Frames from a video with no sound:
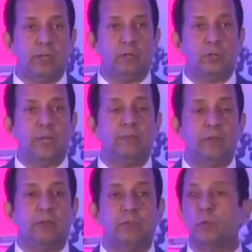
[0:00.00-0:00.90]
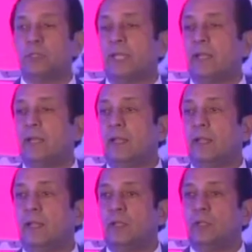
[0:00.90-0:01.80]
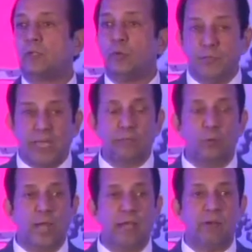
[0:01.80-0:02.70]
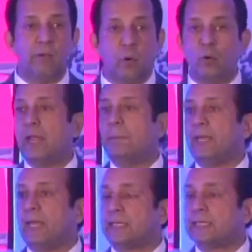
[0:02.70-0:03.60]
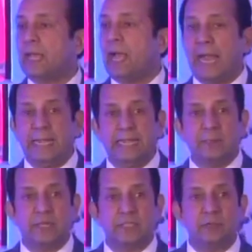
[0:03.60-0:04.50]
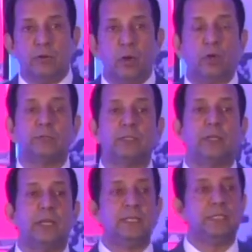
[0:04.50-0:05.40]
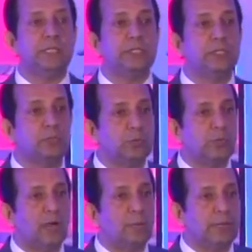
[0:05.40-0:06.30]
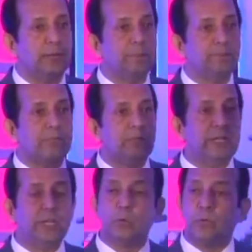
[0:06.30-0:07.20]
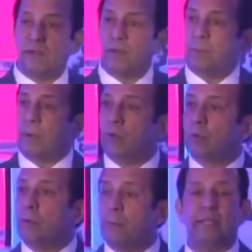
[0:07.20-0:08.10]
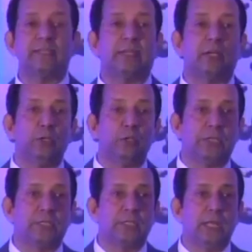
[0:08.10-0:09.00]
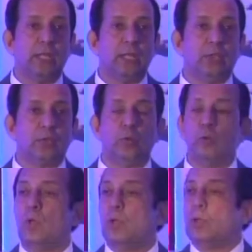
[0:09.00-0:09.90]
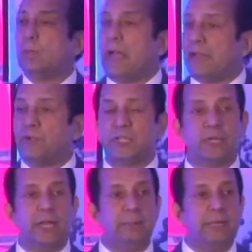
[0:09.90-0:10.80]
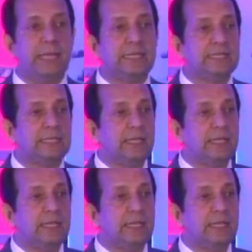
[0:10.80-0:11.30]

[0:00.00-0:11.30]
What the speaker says: today, we are using. So we have to have our own APIs. IDMA has given a lot of suggestions to the government. We need to develop our public sector units to manufacture APIs